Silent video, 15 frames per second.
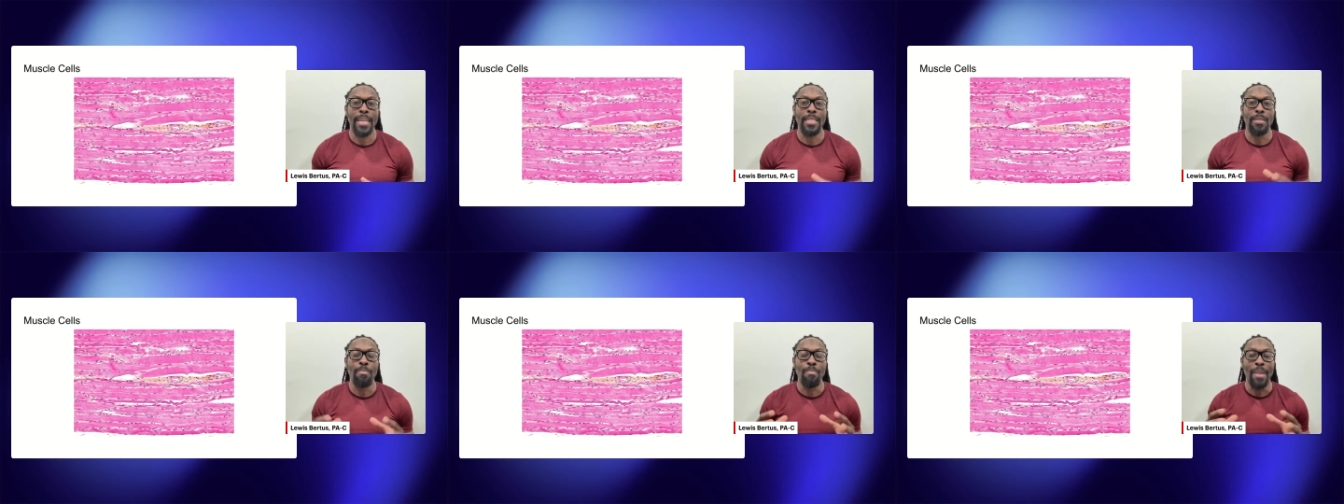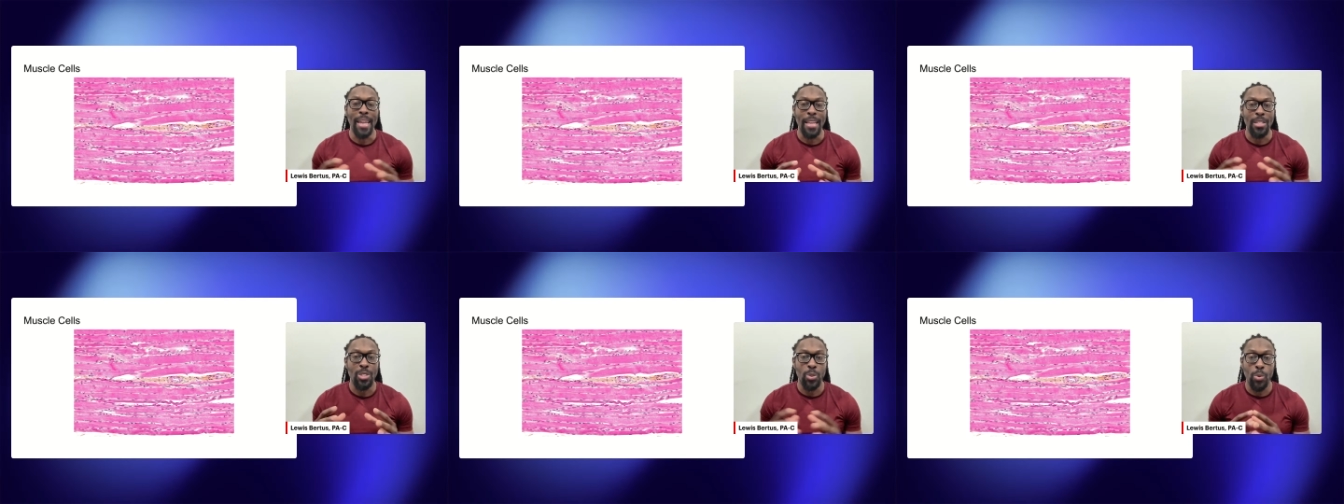Its
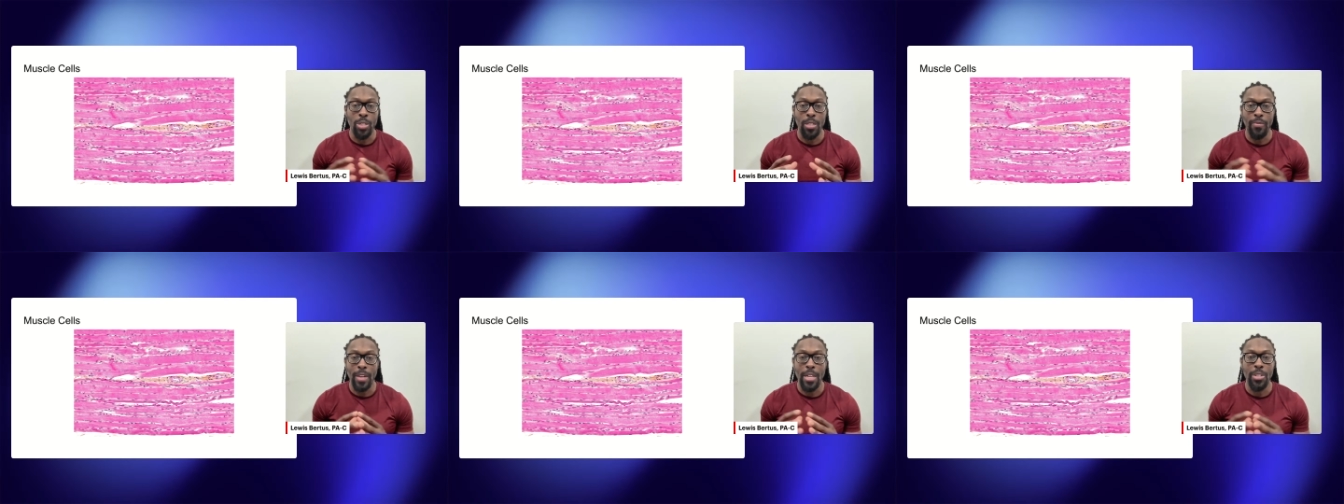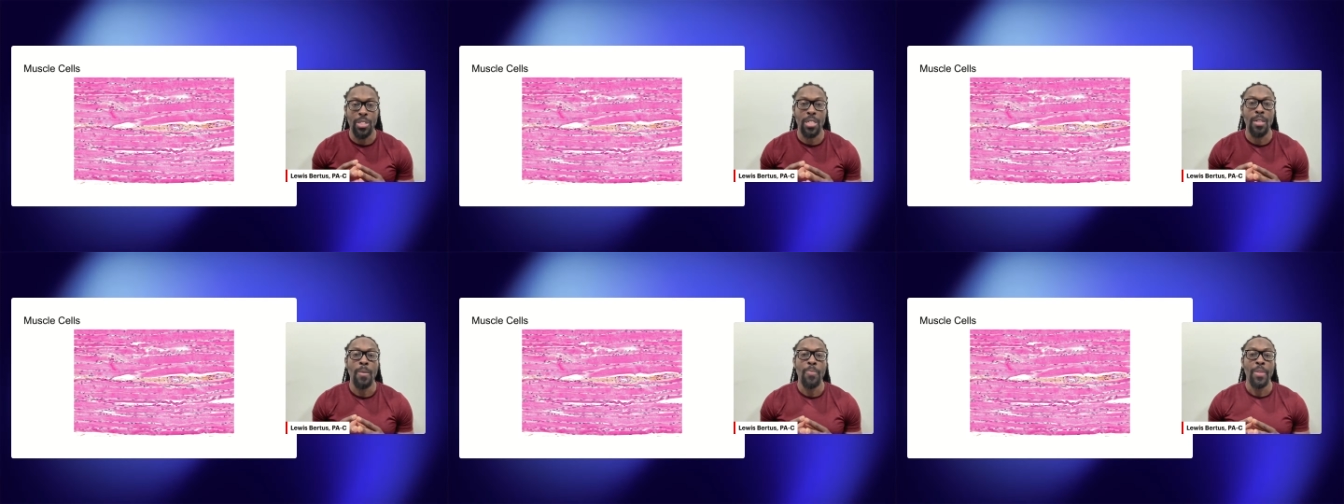main source of
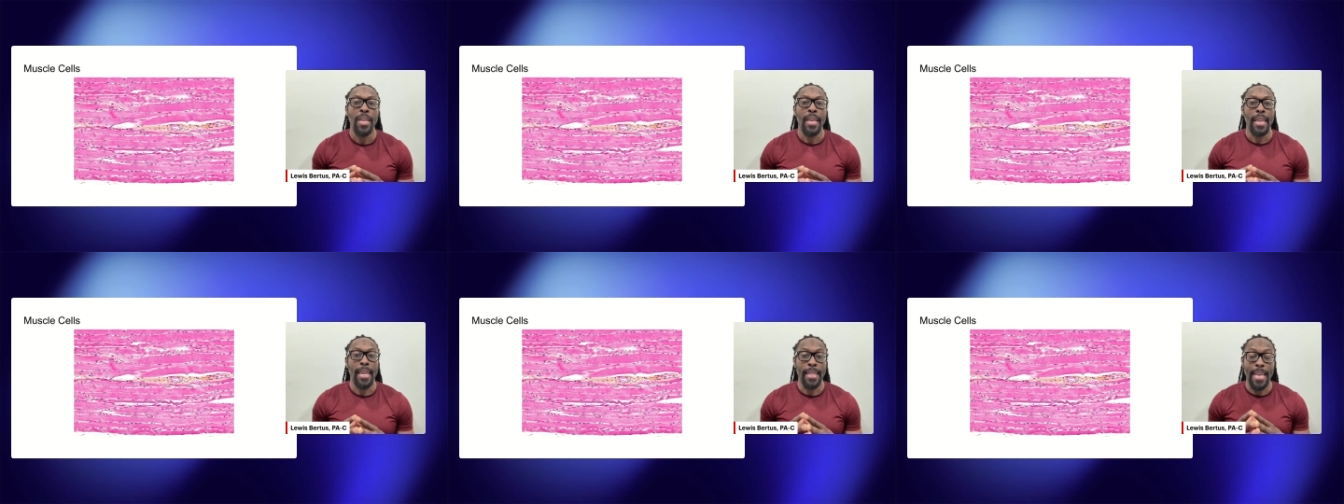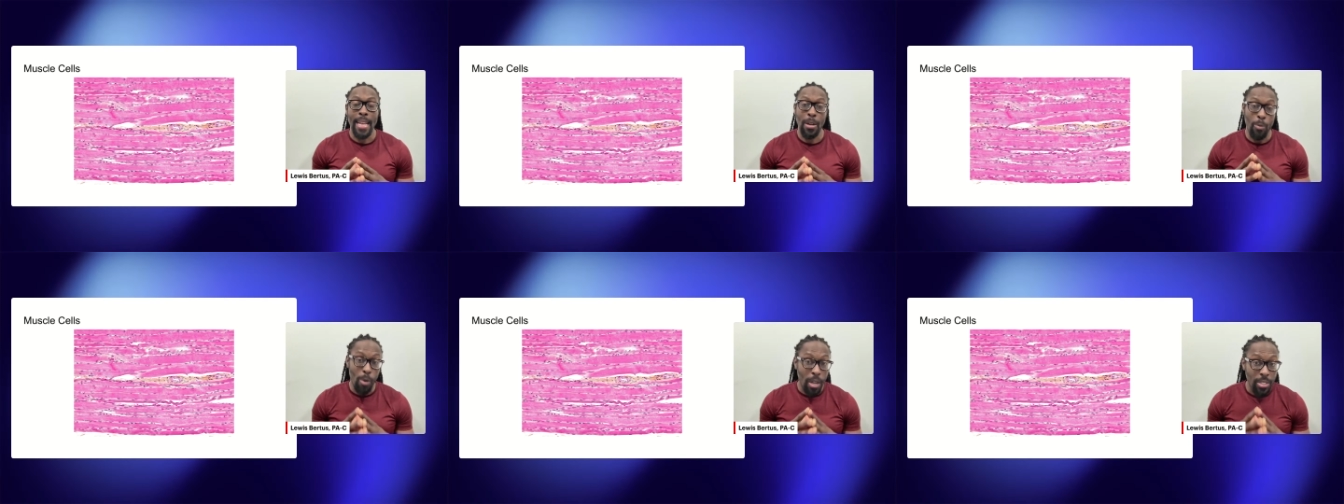energy that
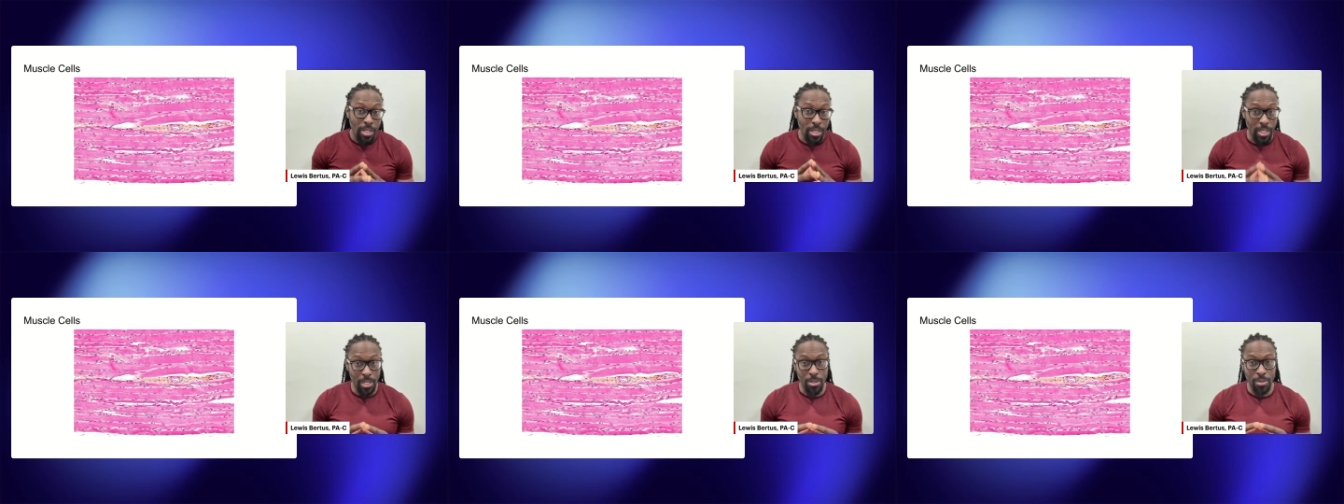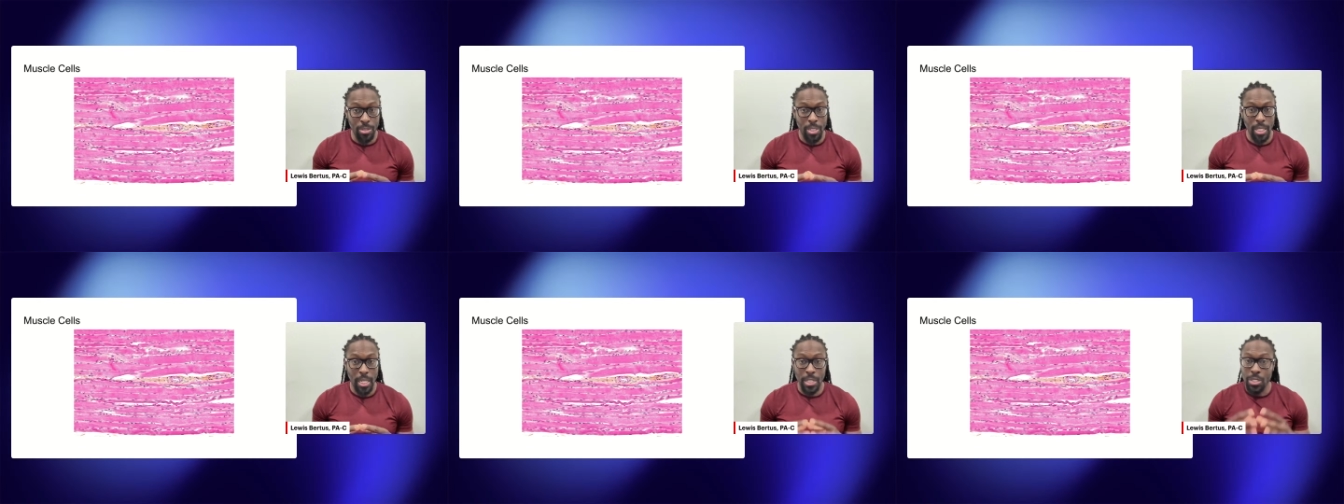it wants to
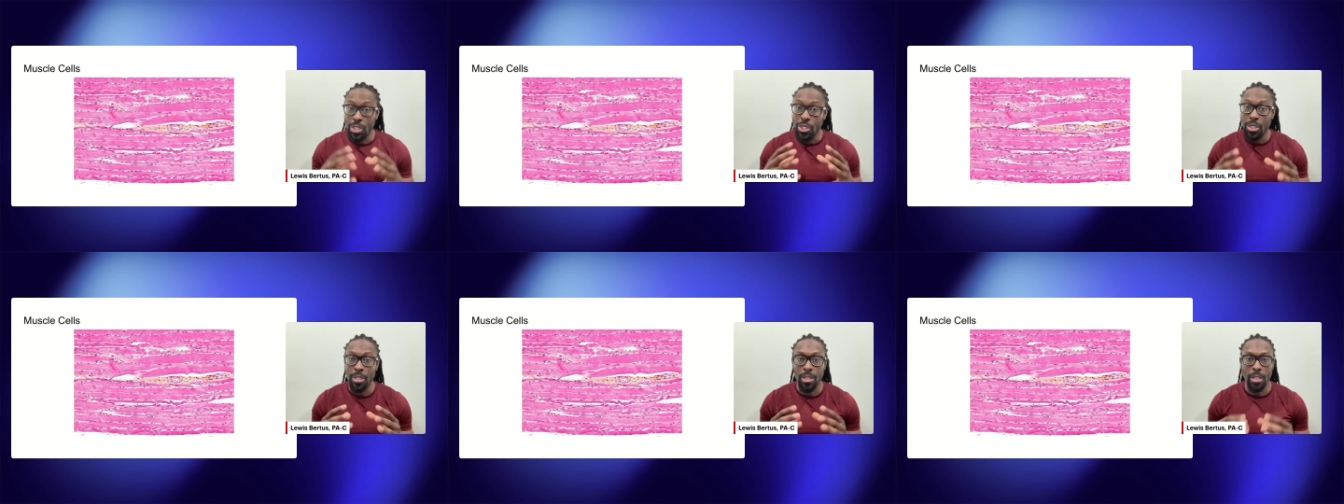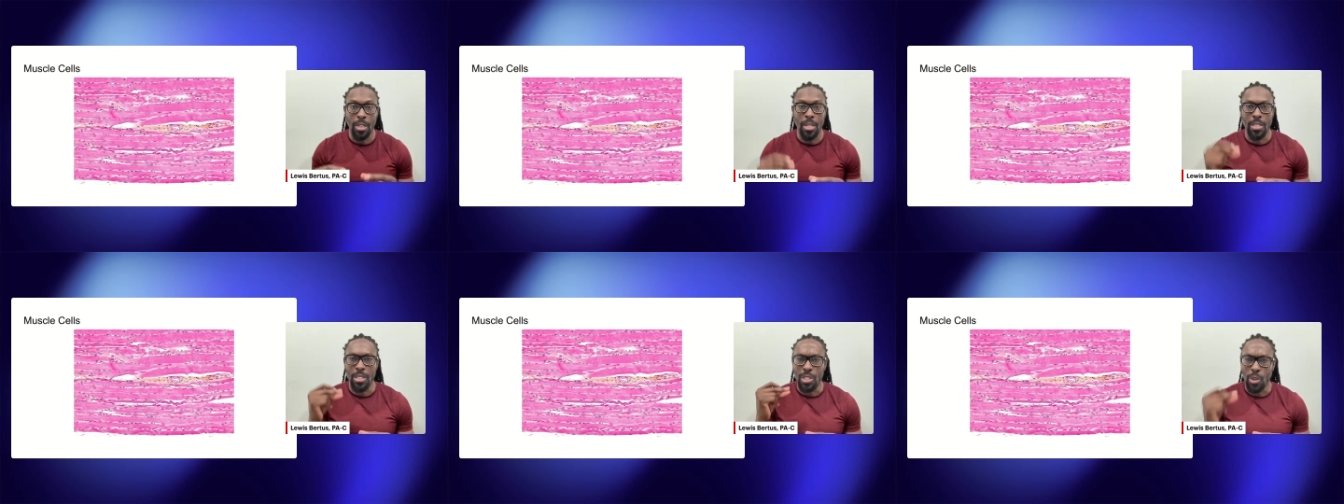use is sugar,
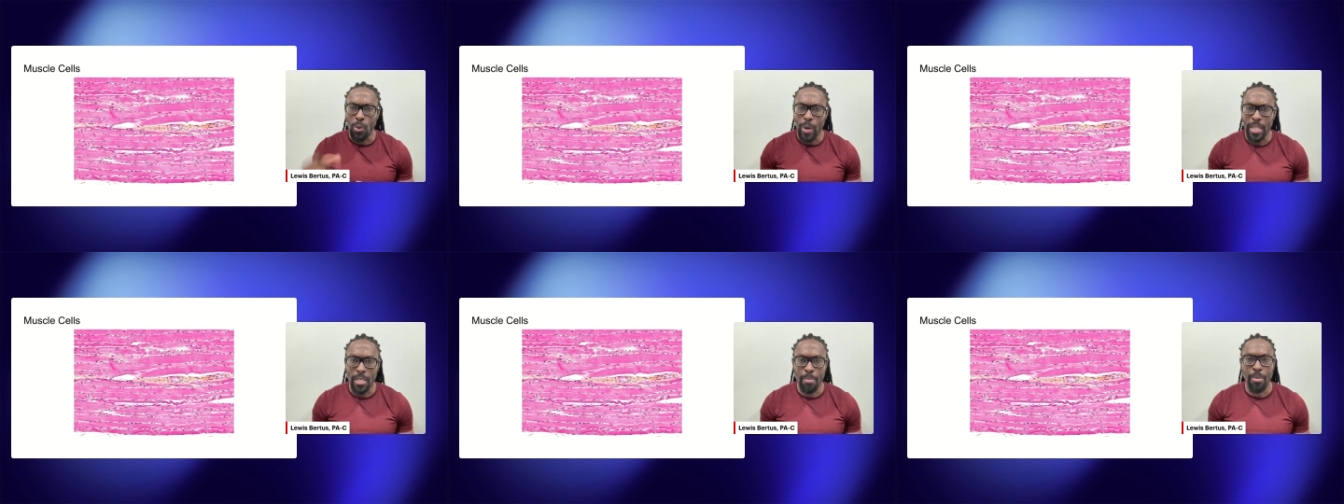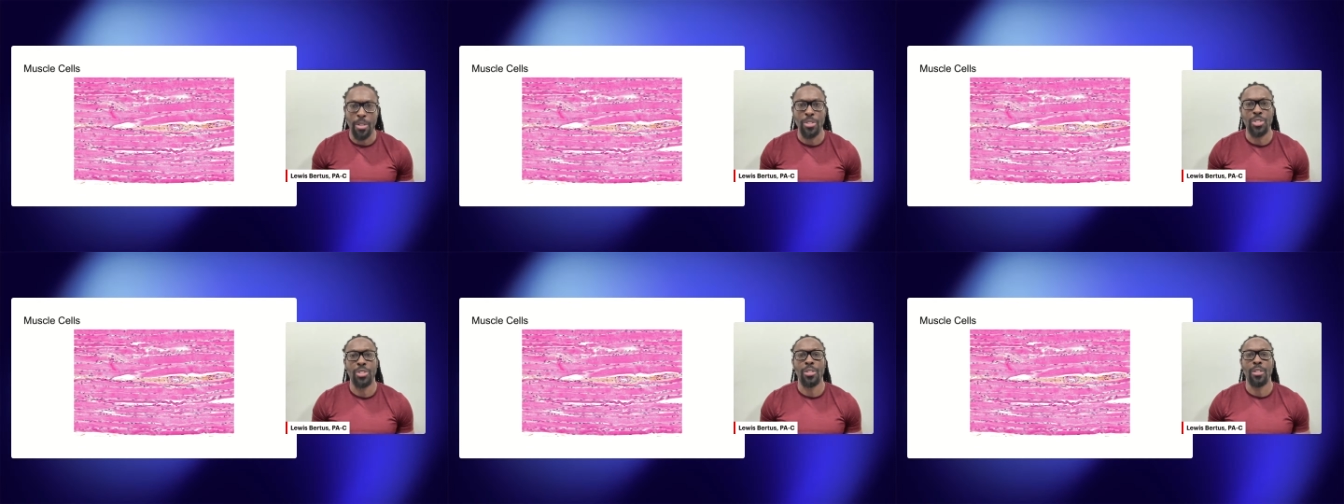because it's quick to
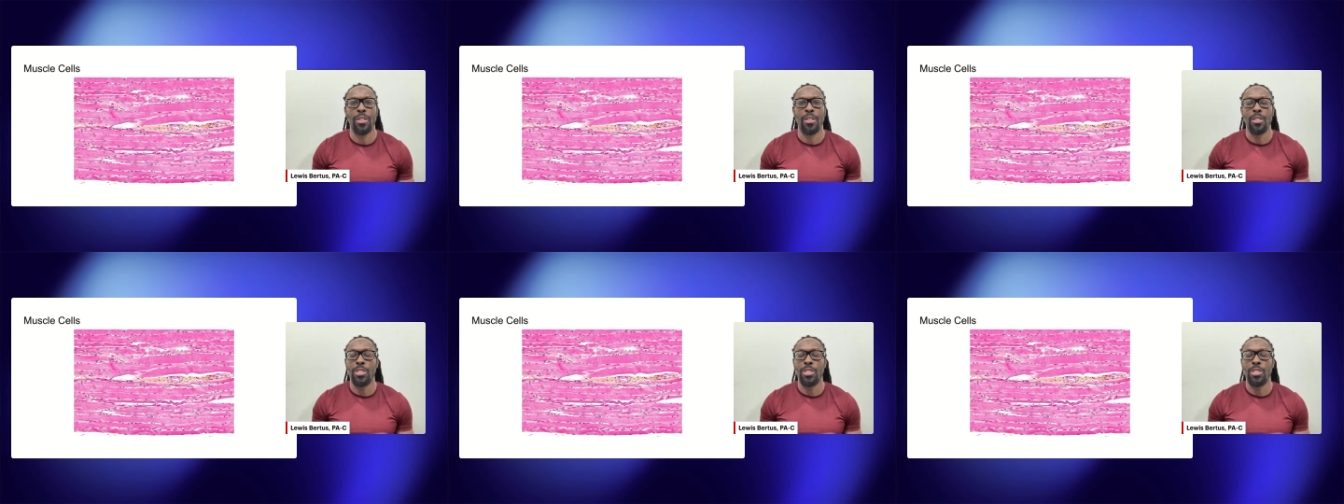burn sugar.